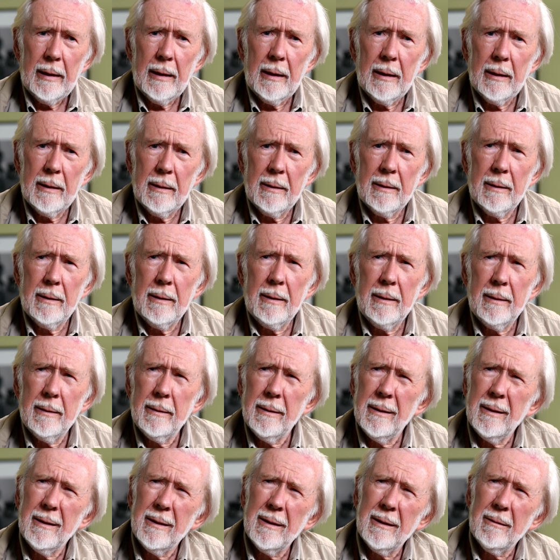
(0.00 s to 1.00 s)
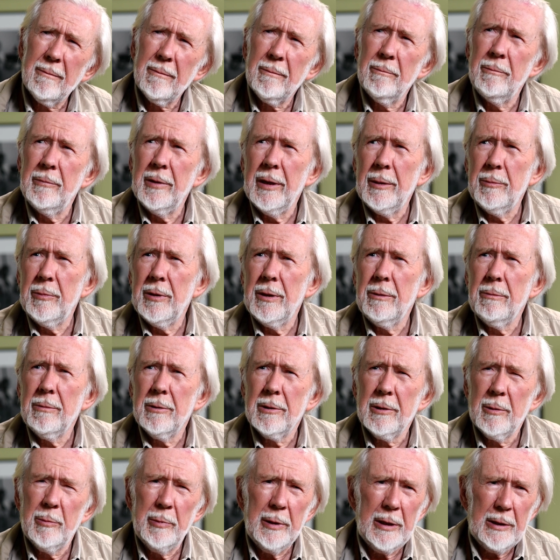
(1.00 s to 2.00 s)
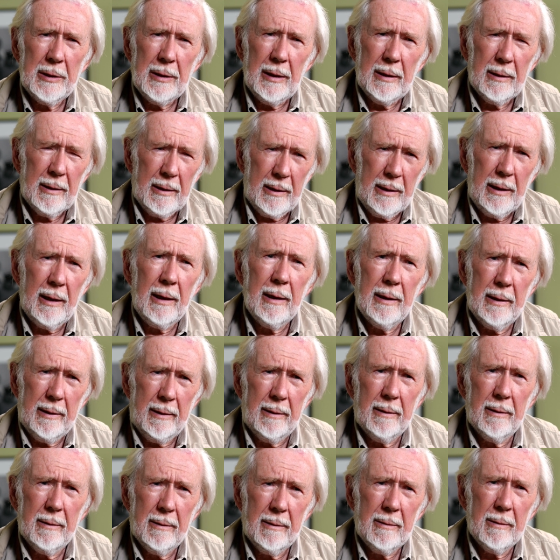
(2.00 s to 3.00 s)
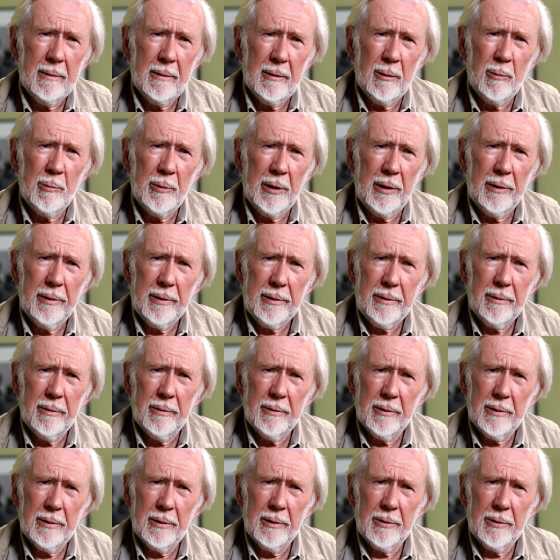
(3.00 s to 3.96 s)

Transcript: And I think maybe it was a bit unkind to the Americans.